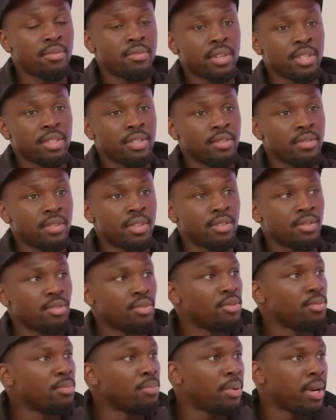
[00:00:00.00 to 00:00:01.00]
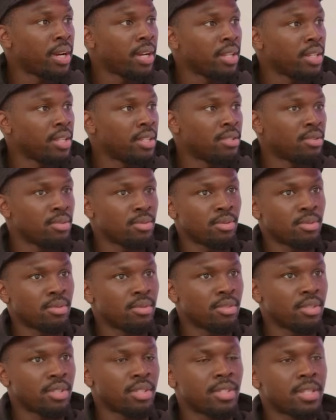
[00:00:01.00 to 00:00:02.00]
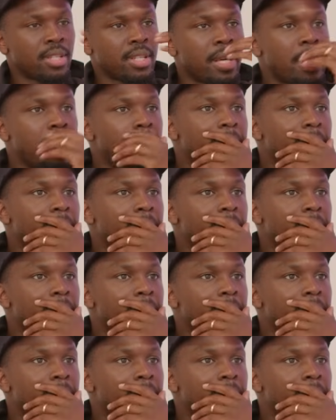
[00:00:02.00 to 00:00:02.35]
restaurant, doing buggies, all sorts.